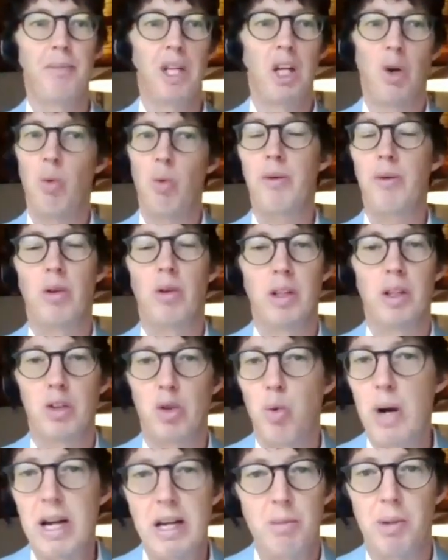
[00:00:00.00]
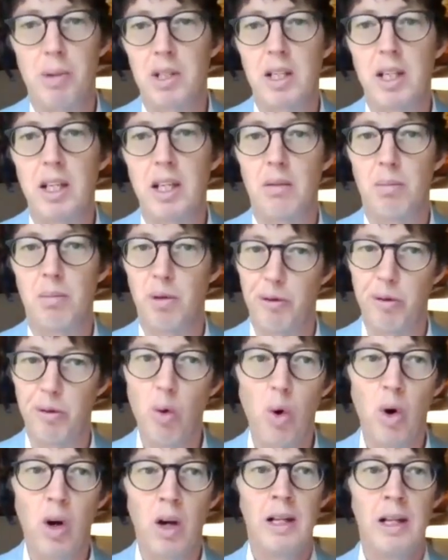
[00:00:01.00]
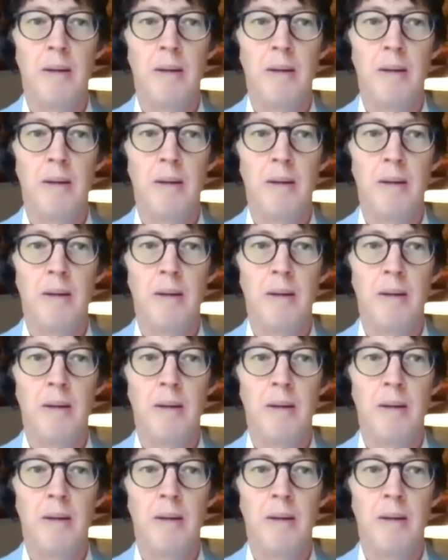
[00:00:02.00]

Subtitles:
You know, we were at 20% before.